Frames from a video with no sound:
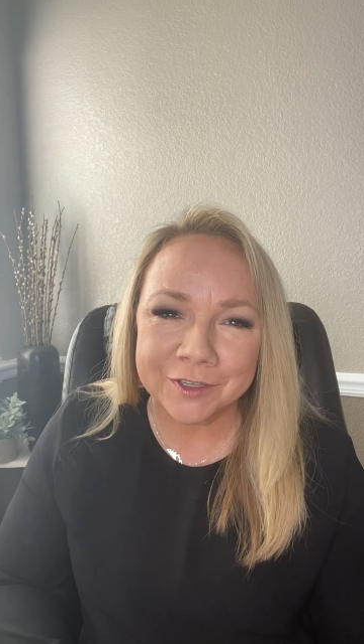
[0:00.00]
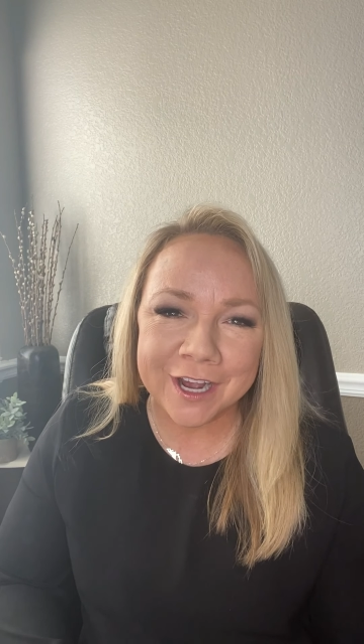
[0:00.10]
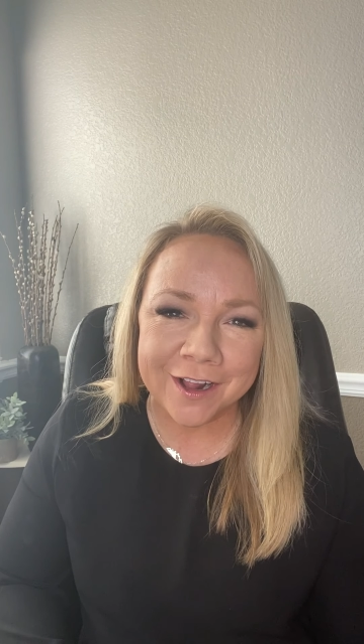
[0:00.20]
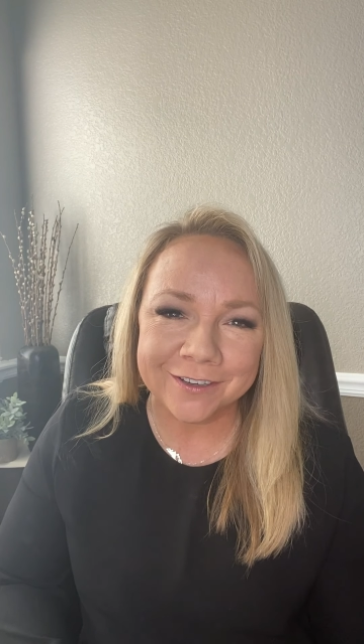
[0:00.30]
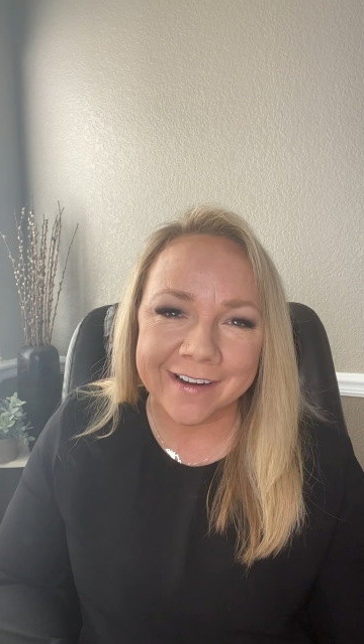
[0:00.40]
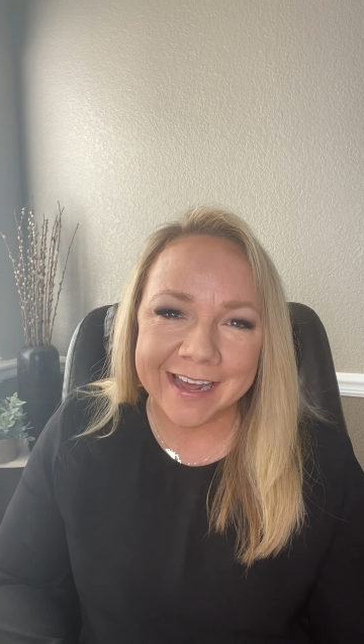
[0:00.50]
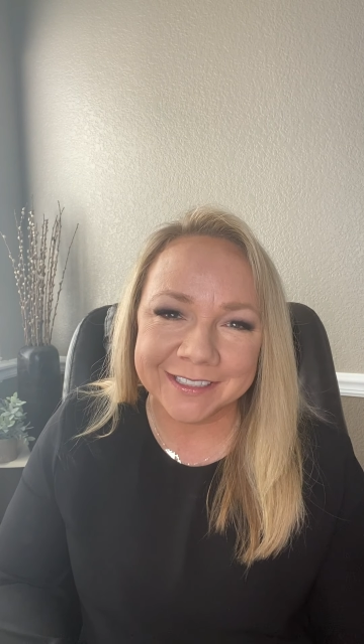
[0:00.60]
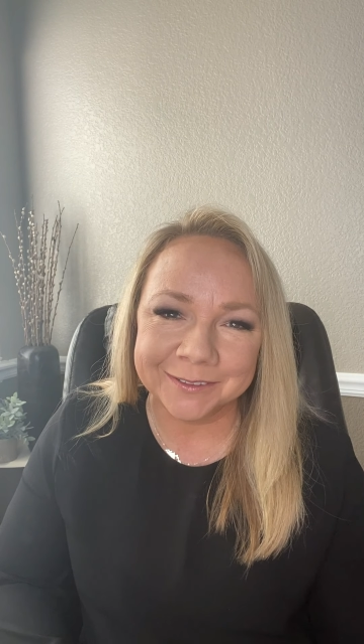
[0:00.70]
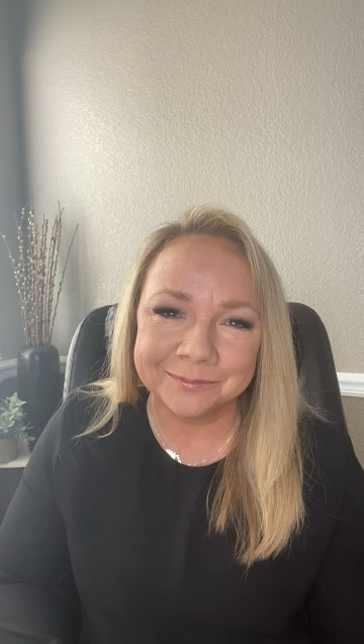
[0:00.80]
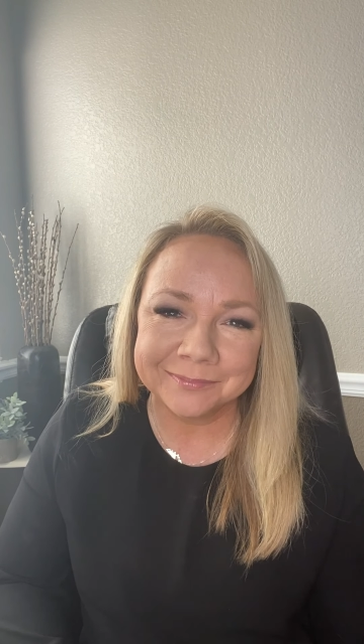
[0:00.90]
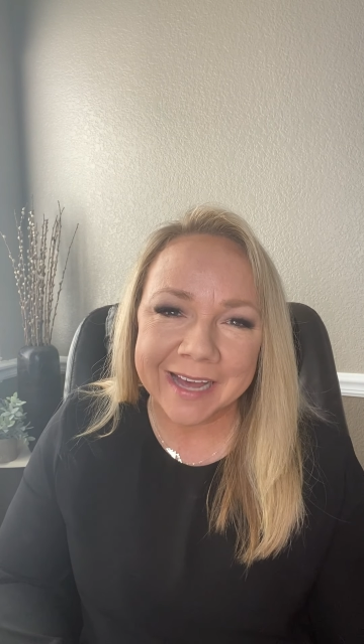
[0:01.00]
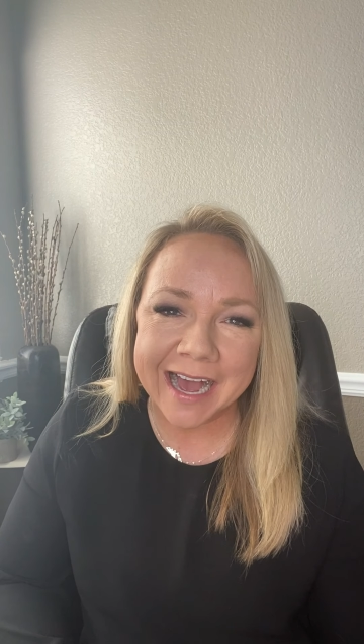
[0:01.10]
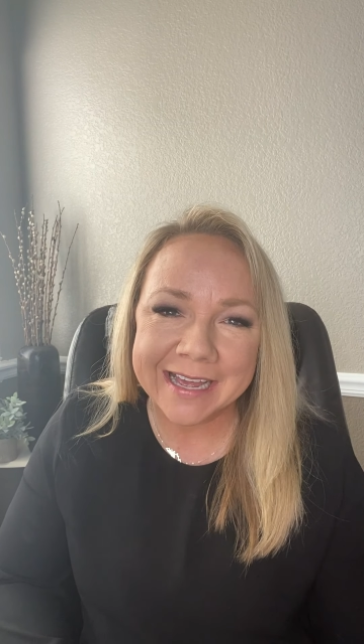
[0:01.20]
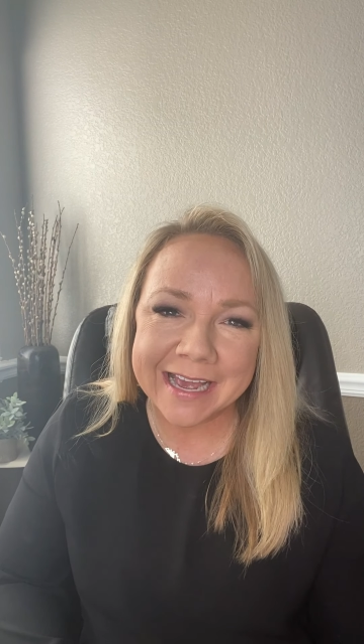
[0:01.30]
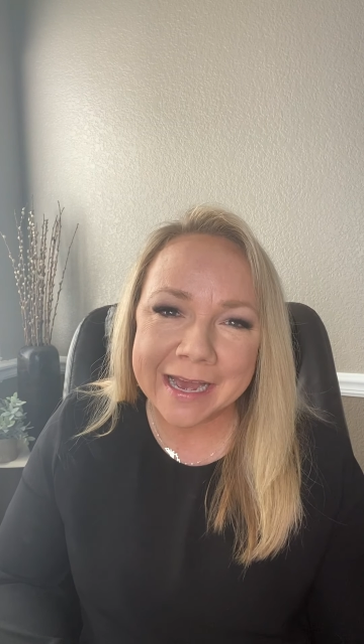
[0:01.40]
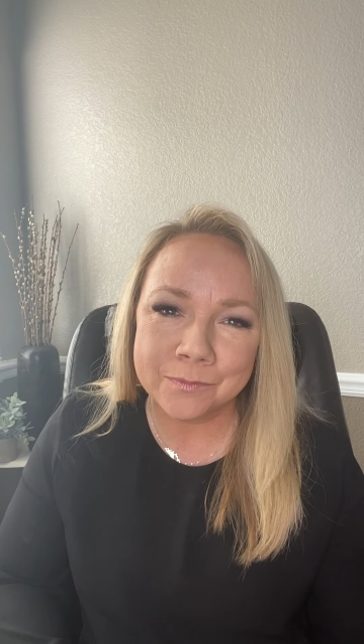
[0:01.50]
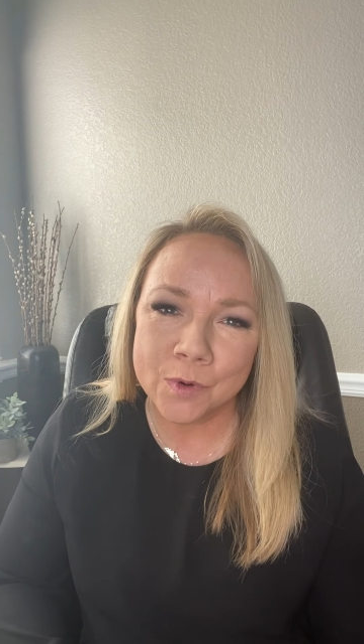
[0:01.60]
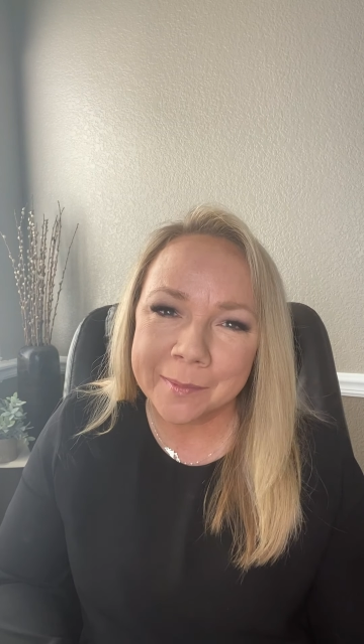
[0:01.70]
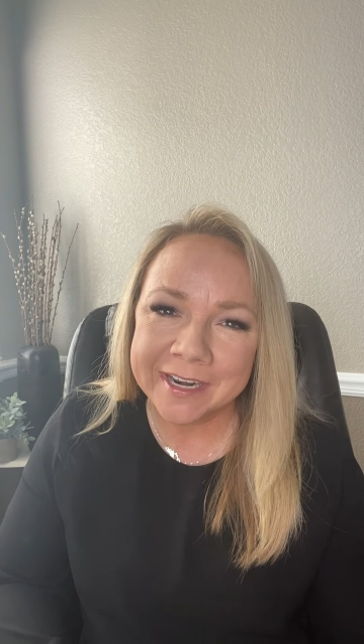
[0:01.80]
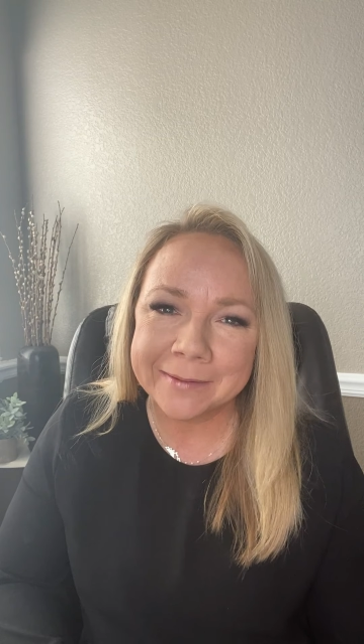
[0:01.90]
Colorado. I am
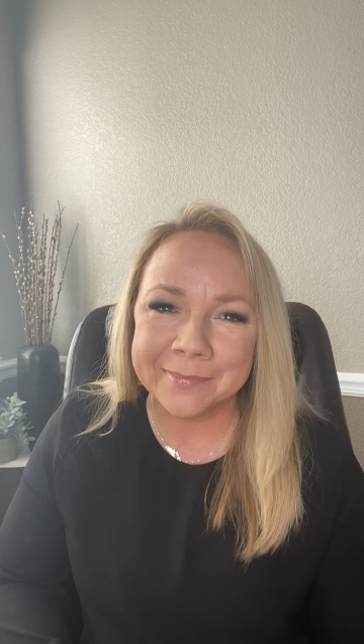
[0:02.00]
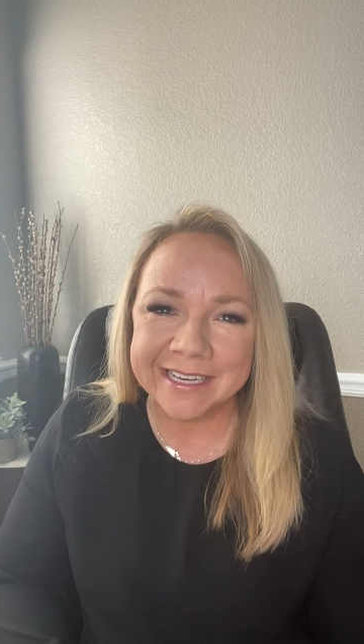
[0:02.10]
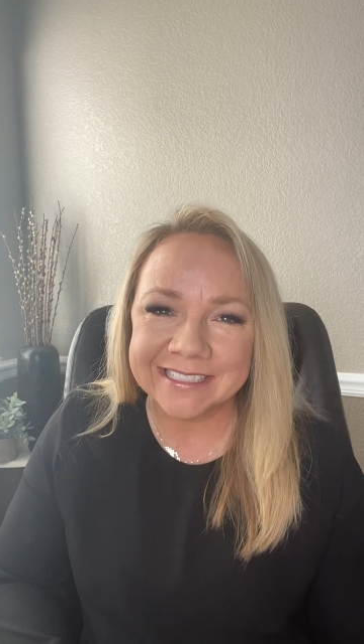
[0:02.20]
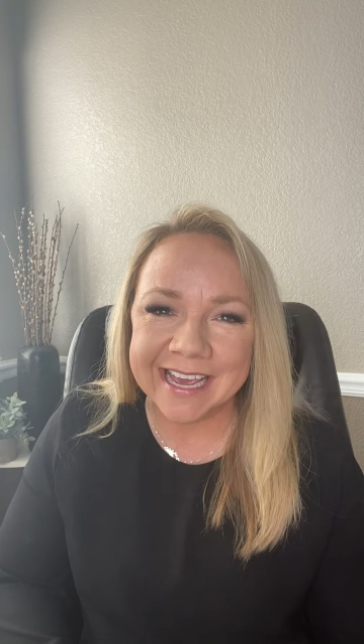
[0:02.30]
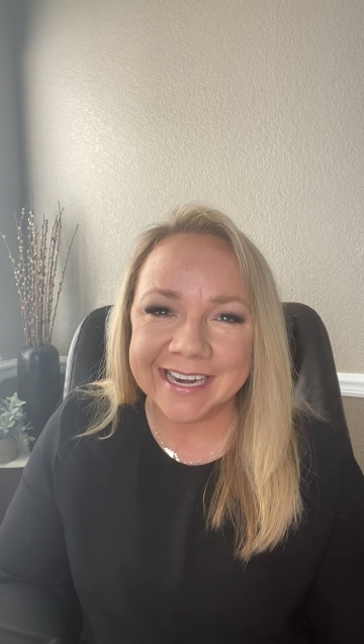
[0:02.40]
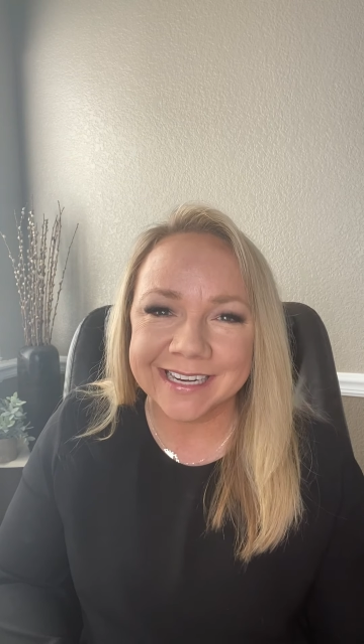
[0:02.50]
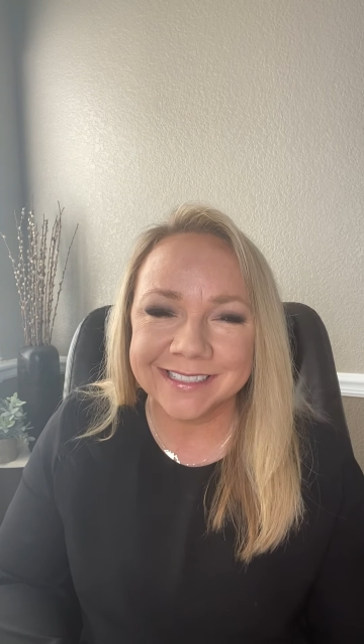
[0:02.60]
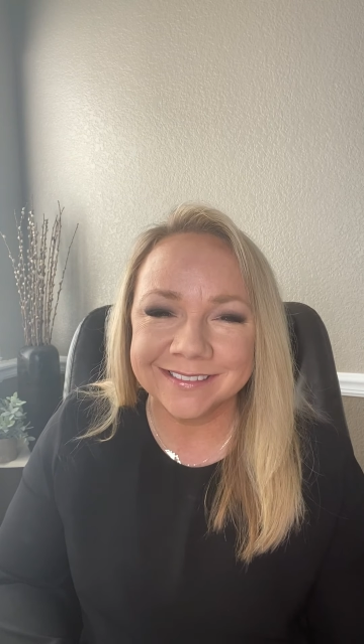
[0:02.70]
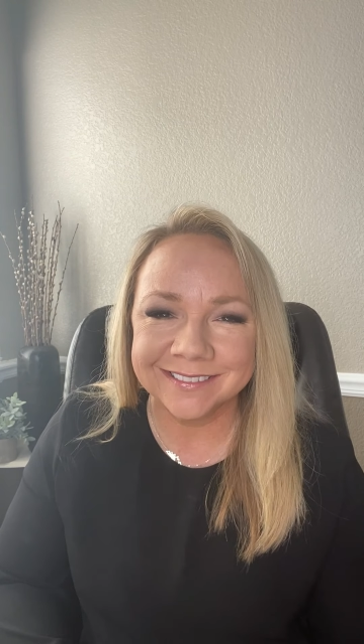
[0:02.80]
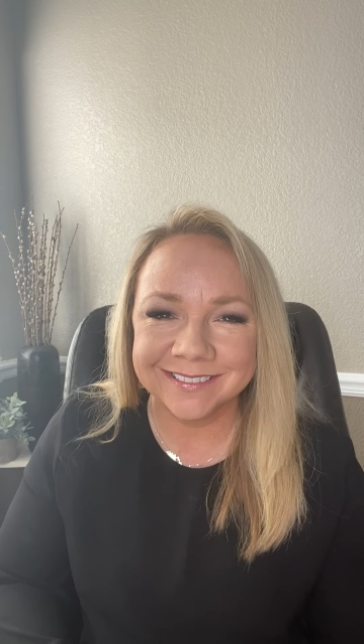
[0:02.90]
Woman in Big Data.